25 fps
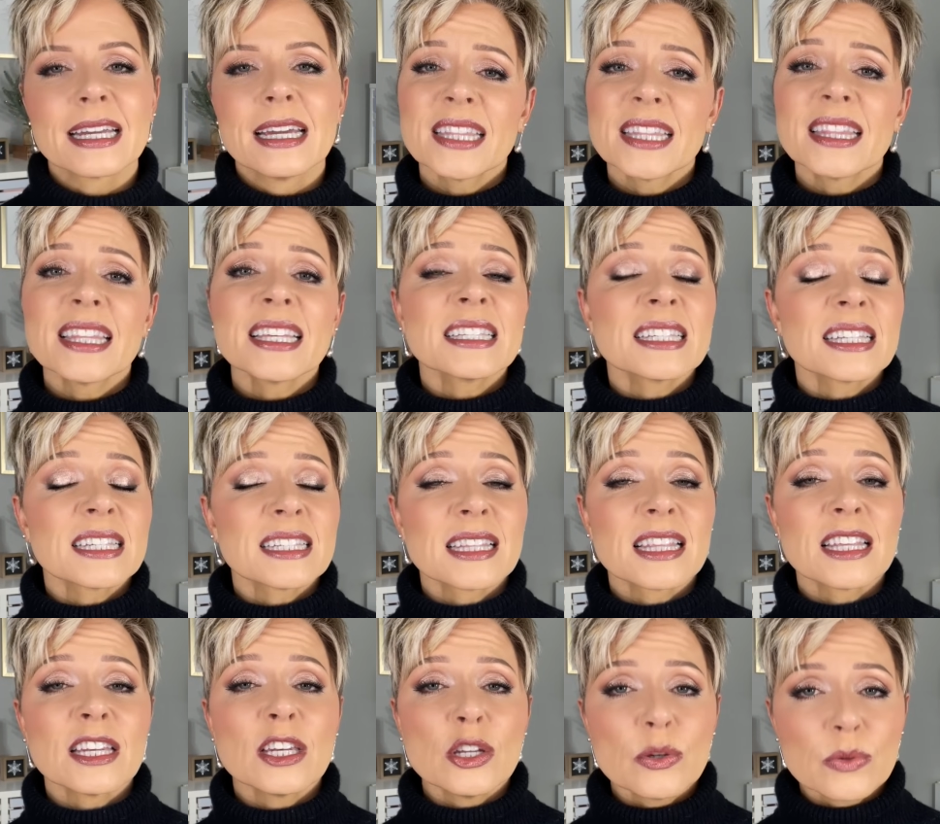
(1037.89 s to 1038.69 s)
This is
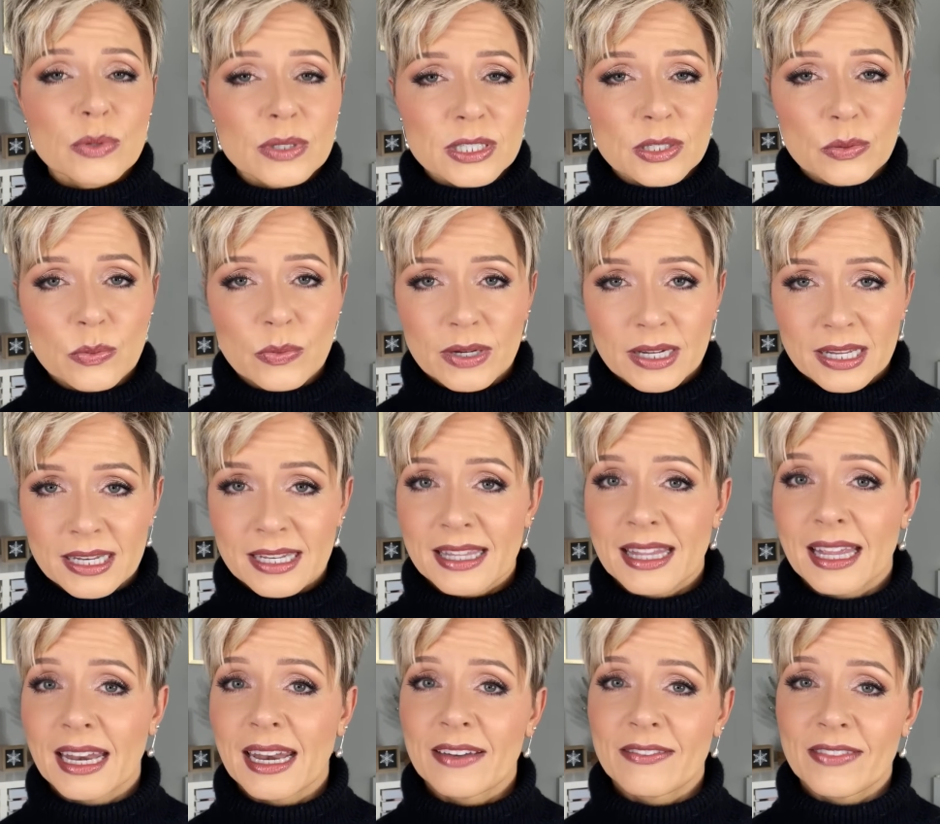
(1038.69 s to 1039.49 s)
the newest one
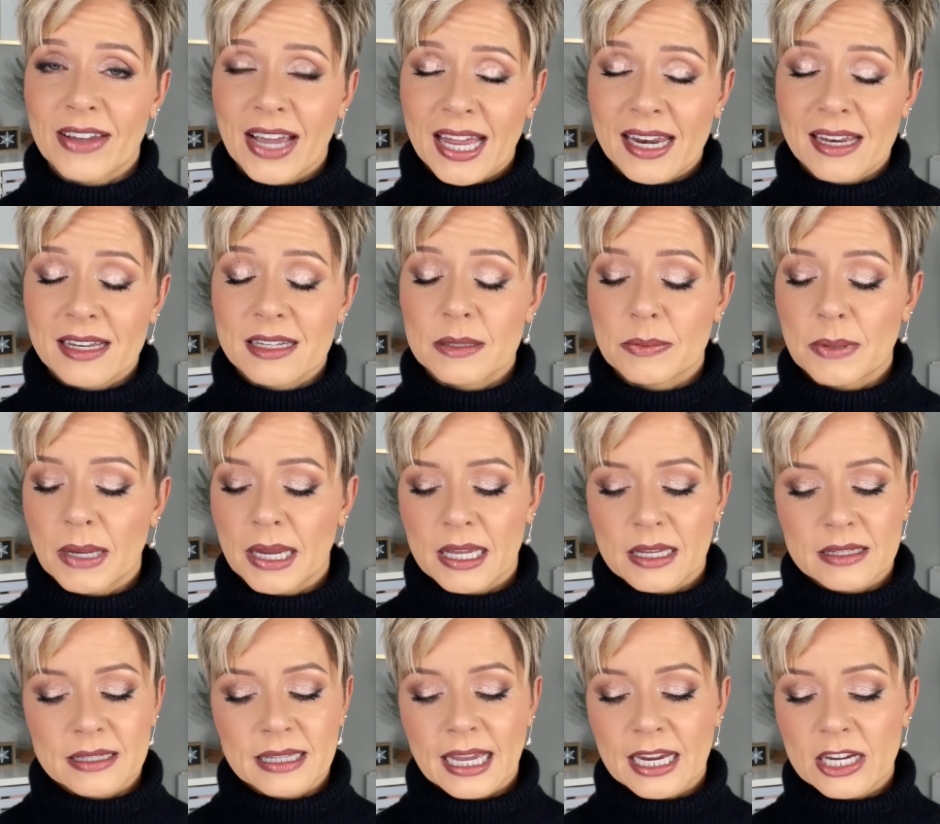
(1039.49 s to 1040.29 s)
that I've added to my
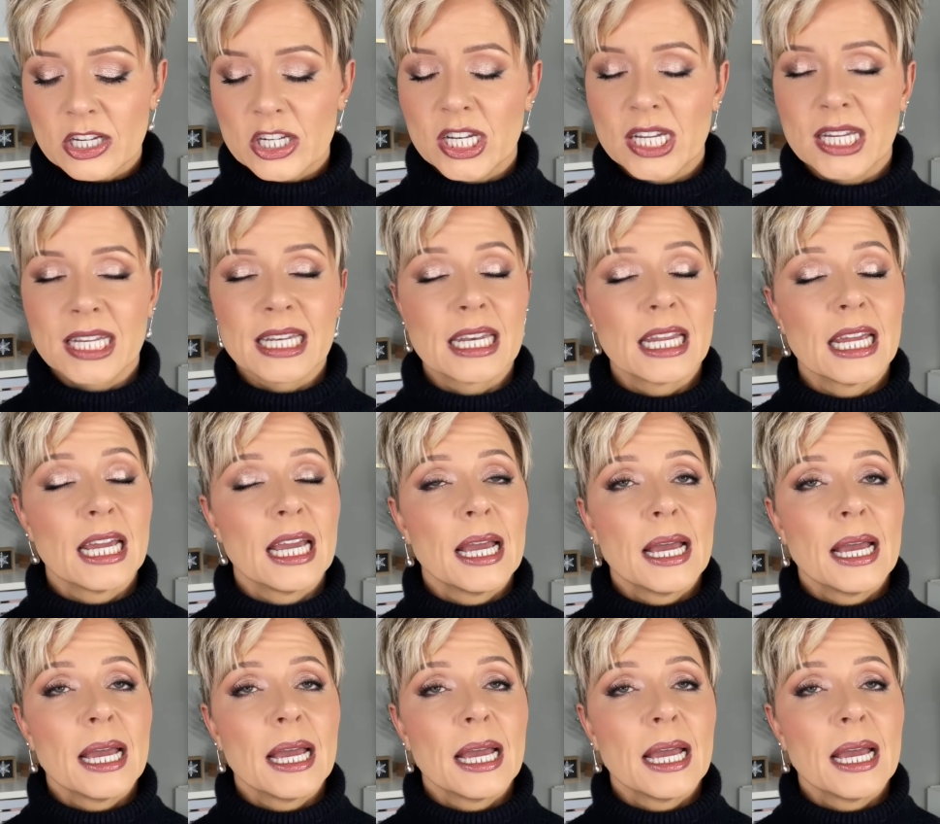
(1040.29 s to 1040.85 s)
collection,